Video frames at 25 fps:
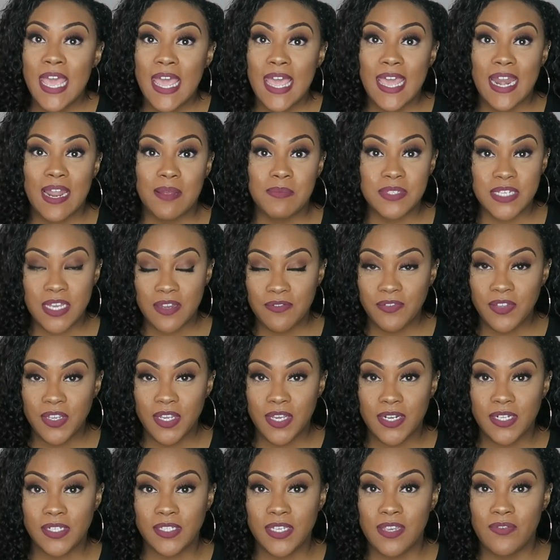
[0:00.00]
and I'm definitely
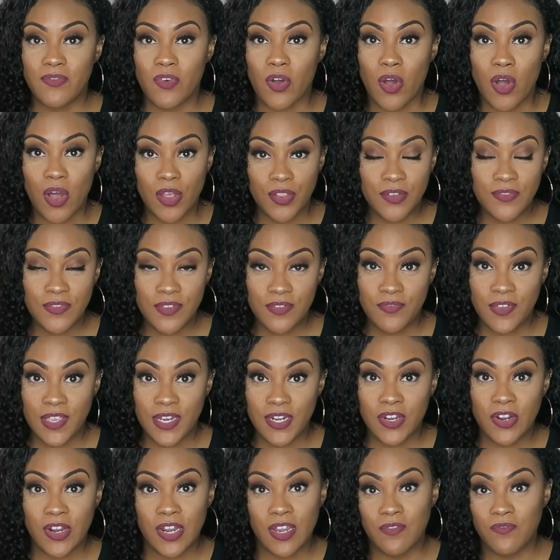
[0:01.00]
going to leave all of the
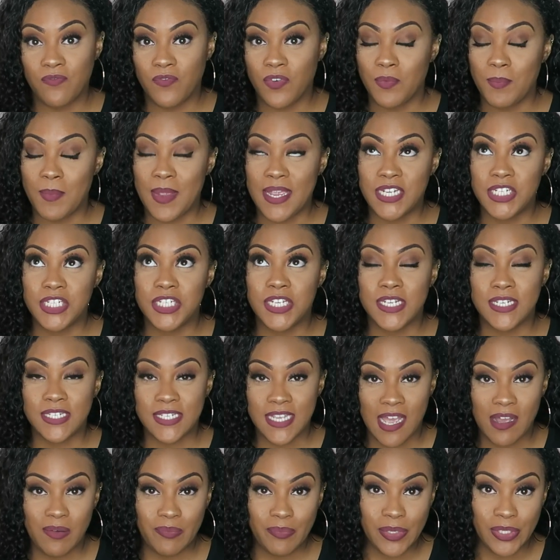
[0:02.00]
vendor information
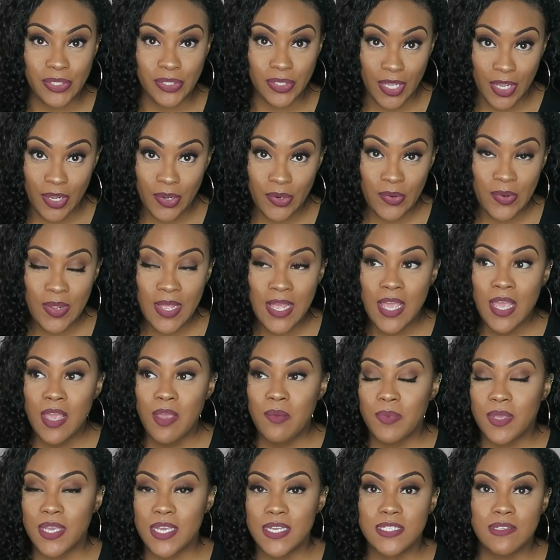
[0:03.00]
down below
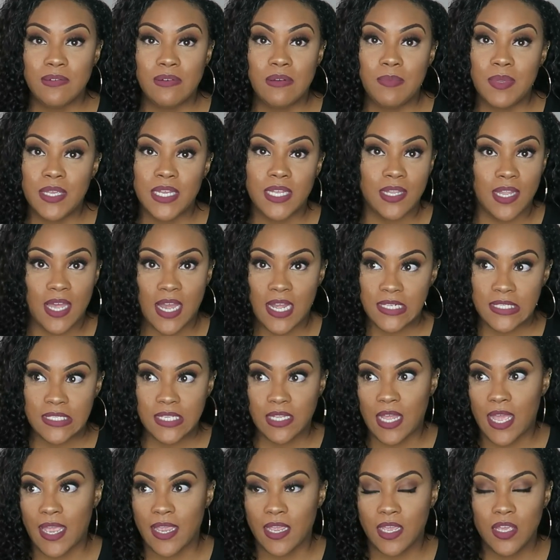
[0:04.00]
because it would be a lot
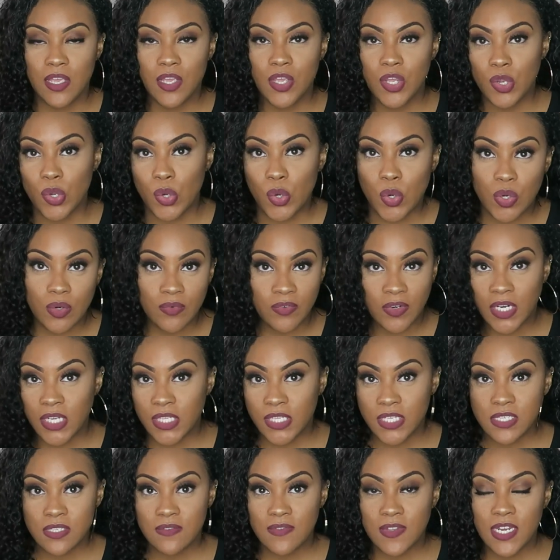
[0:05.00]
to go over
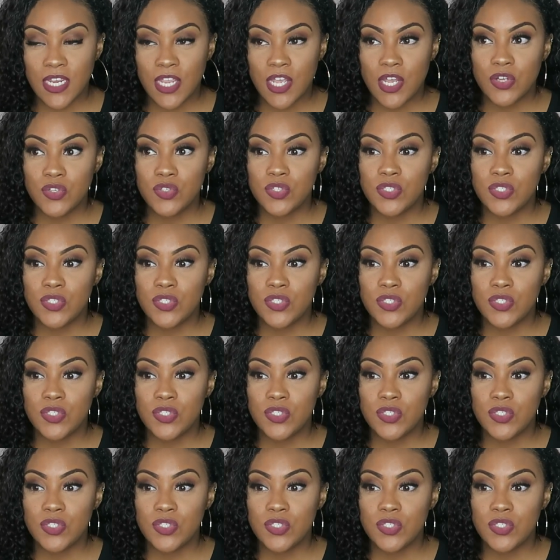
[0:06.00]
in this video.